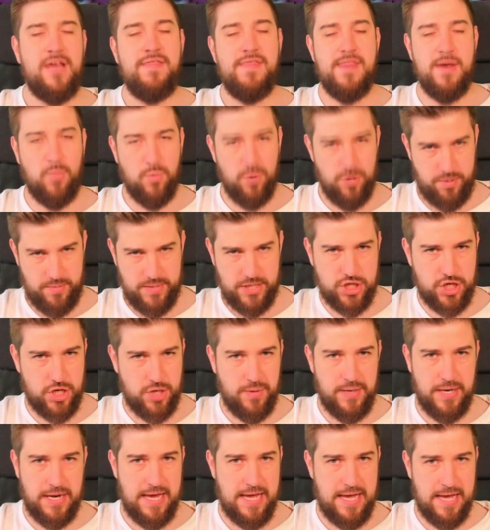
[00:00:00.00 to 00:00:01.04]
They want to be
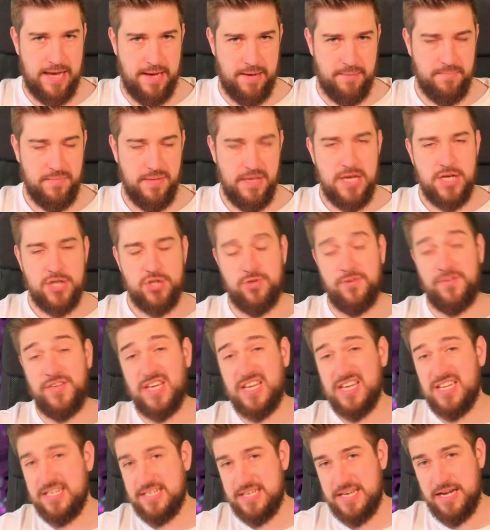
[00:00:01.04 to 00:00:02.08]
shooting at him. So if
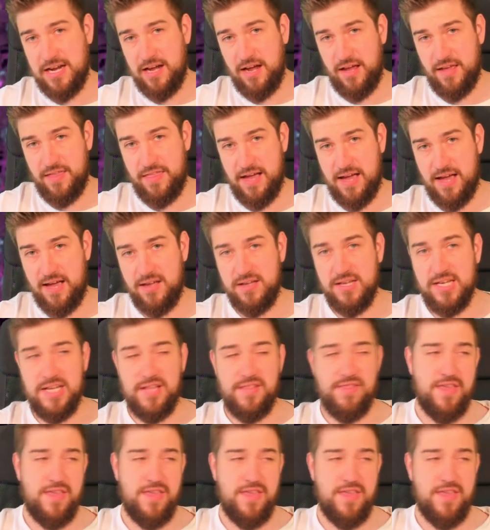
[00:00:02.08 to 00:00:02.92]
you can deny that,